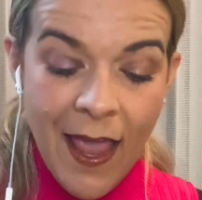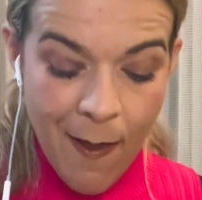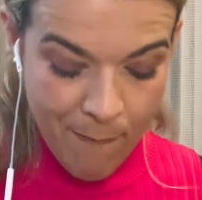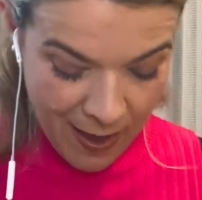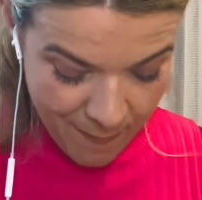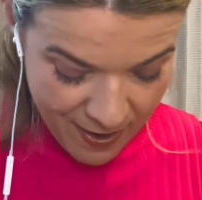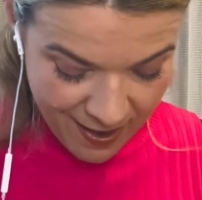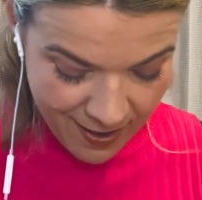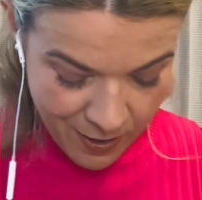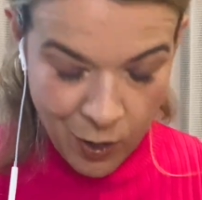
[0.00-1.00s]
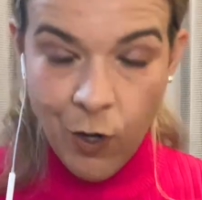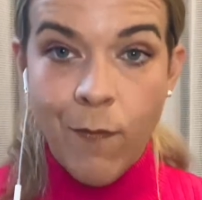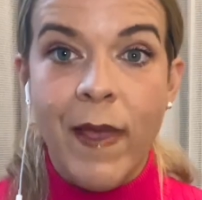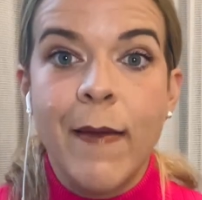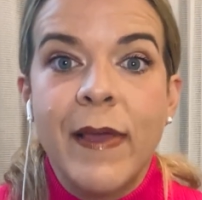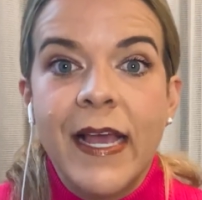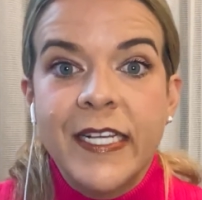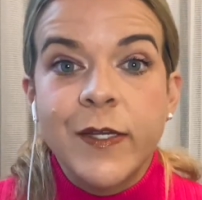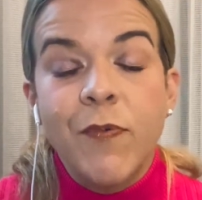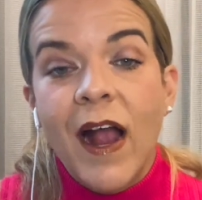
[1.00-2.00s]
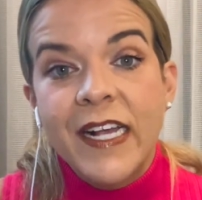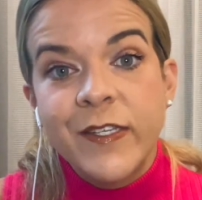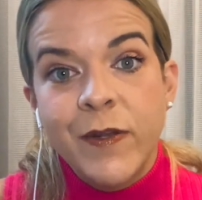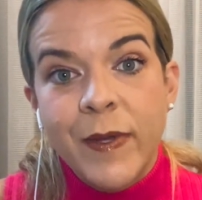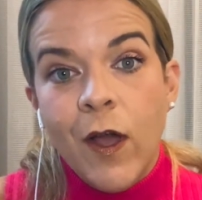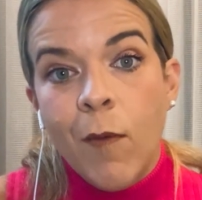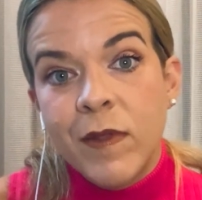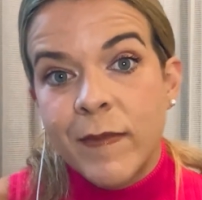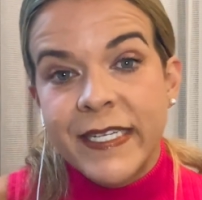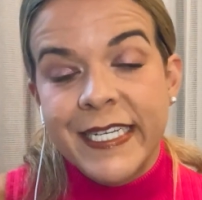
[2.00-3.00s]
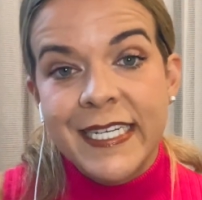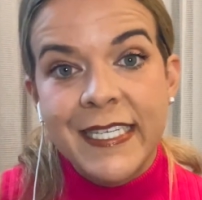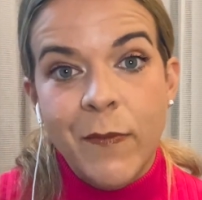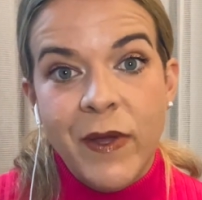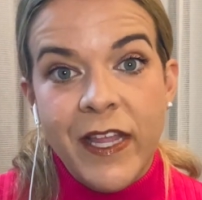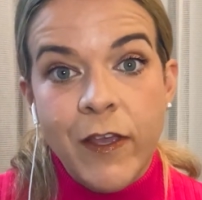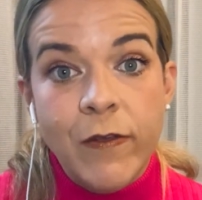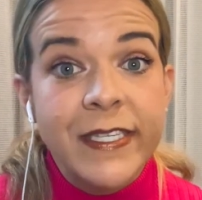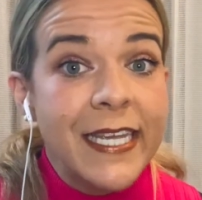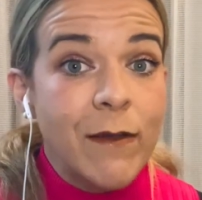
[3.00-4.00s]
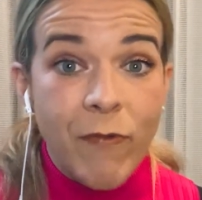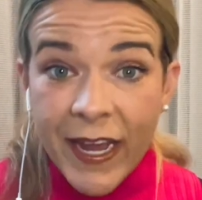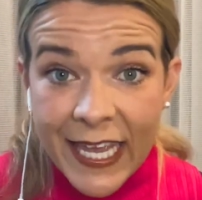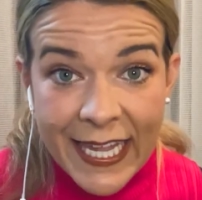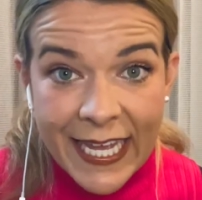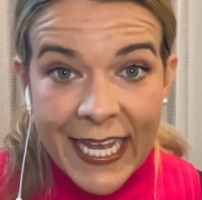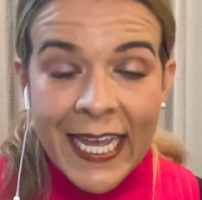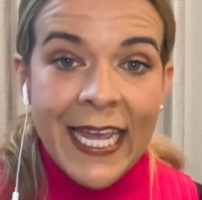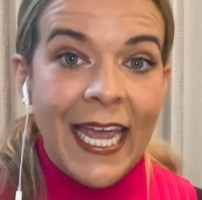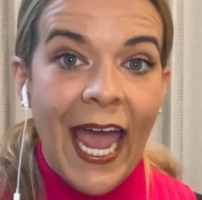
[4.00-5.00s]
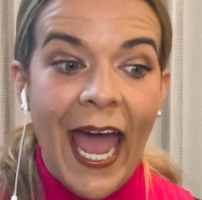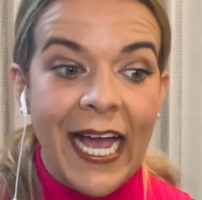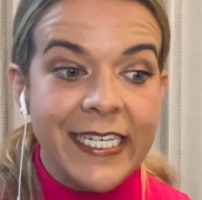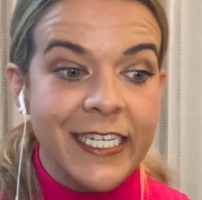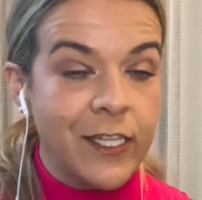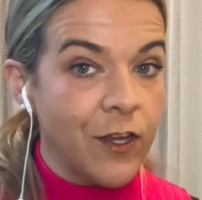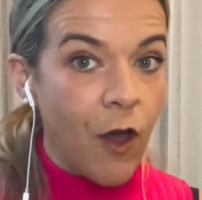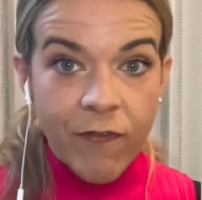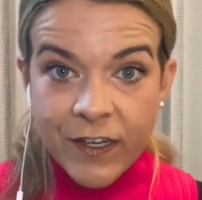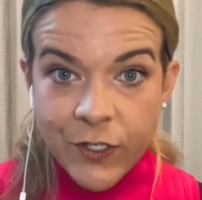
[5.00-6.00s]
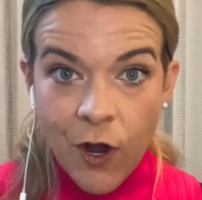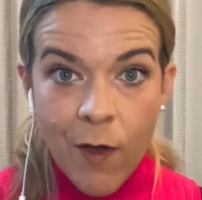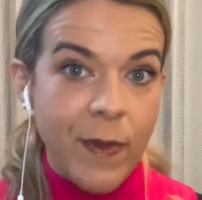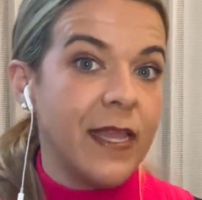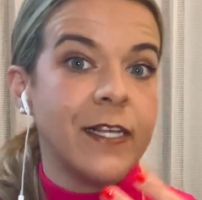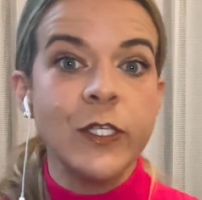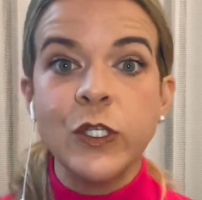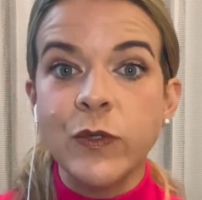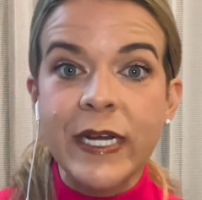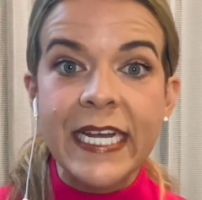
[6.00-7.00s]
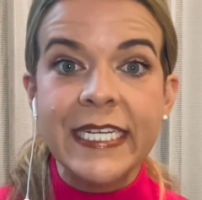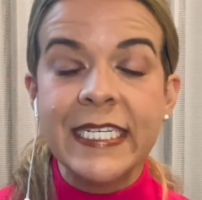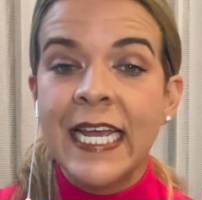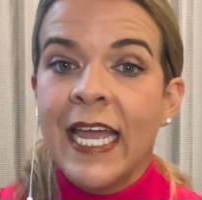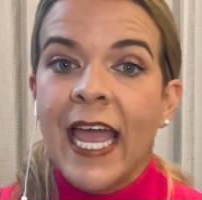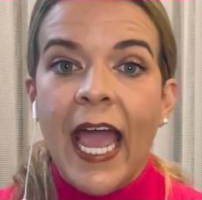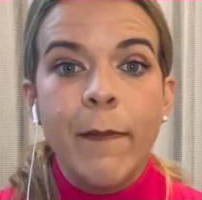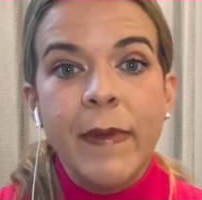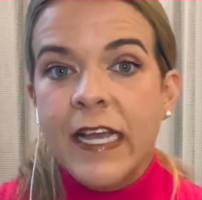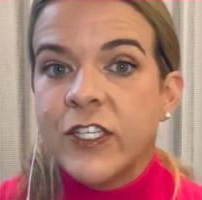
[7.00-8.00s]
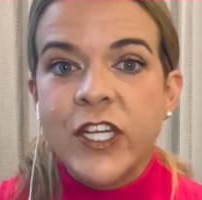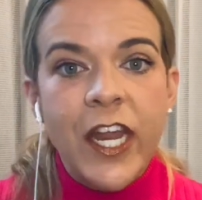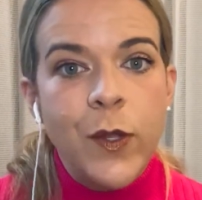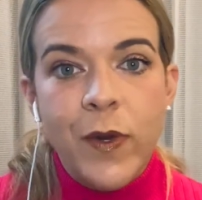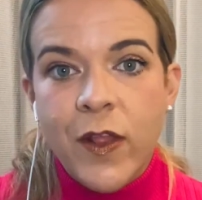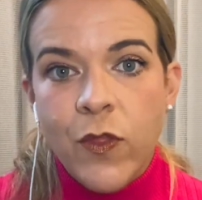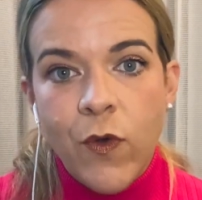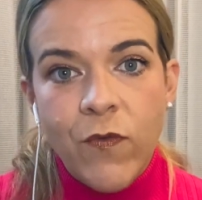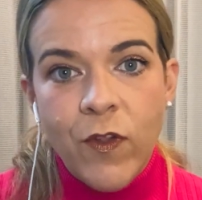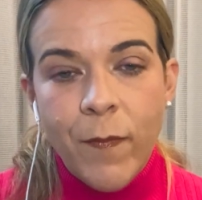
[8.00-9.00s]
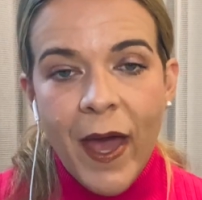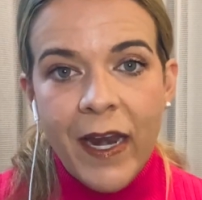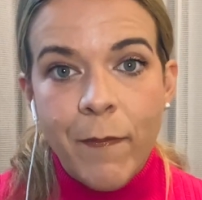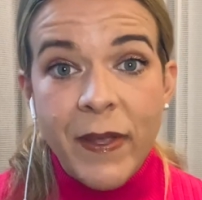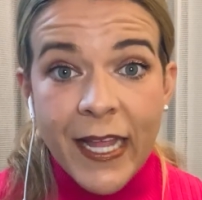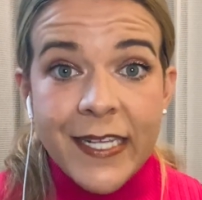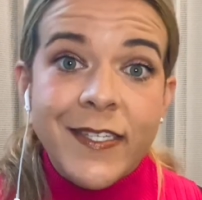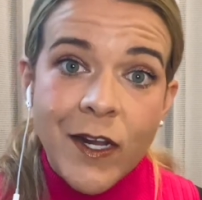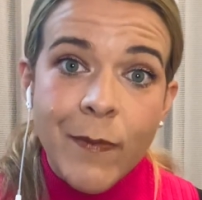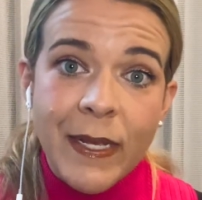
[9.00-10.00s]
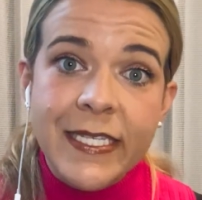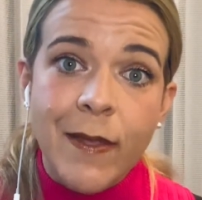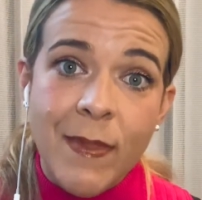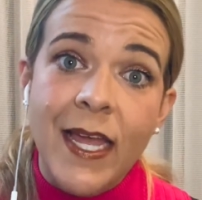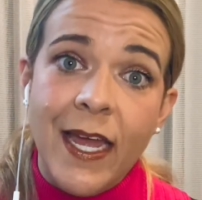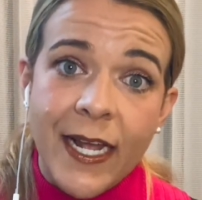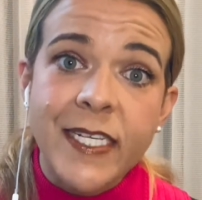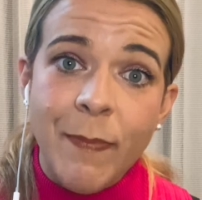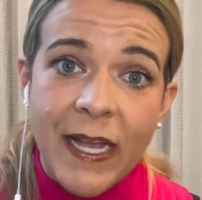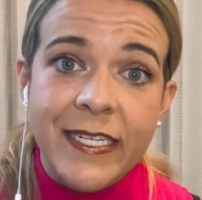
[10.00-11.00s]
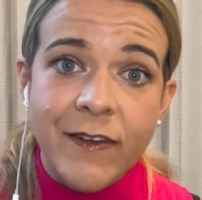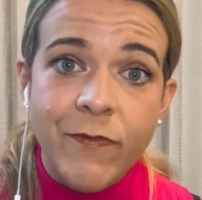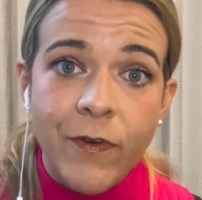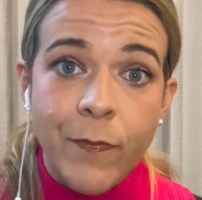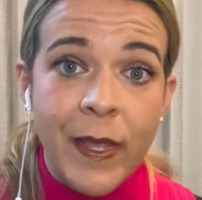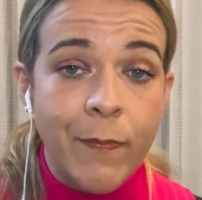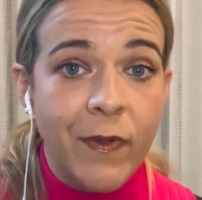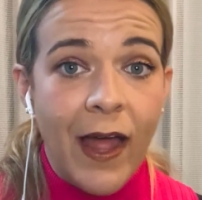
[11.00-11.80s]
Maybe, you know, maybe a surprise could be complimenting someone that you see regularly at the coffee shop, in the street, and being genuine and thoughtful about it. But that's going to be something unexpected for people.